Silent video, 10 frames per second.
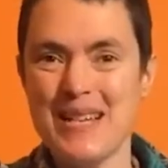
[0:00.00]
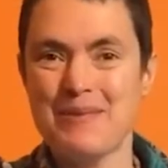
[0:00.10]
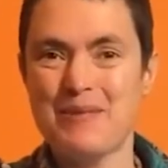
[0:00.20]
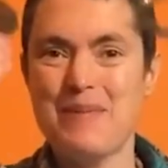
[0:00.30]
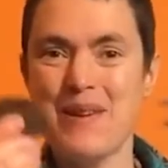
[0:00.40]
up
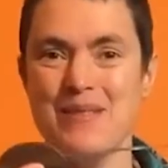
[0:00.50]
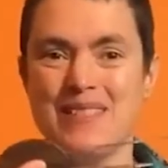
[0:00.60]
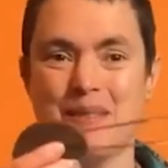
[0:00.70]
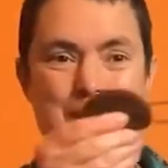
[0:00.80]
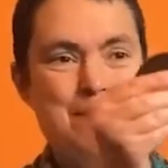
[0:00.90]
spoons
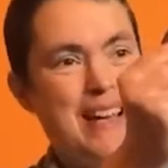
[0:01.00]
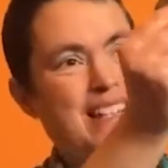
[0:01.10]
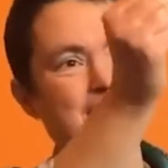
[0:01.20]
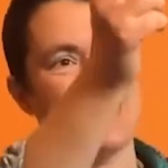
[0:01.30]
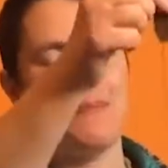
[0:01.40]
that have been
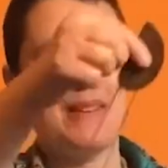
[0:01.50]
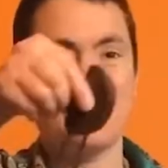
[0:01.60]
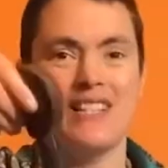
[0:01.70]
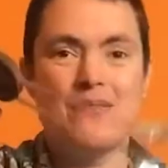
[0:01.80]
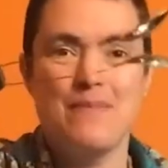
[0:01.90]
made
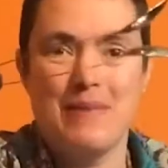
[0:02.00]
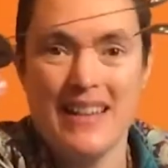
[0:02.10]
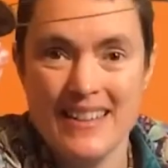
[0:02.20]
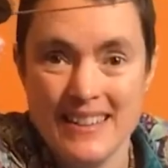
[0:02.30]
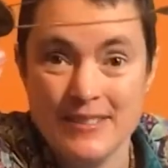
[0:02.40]
especially for
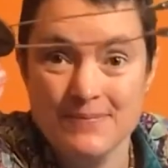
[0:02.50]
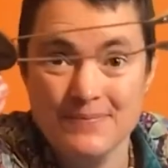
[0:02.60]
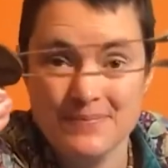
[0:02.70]
playing.